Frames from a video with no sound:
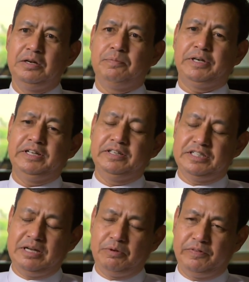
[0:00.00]
But in the
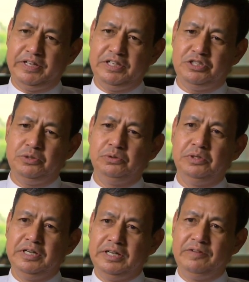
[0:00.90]
some of the issue,
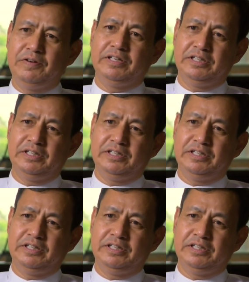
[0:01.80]
even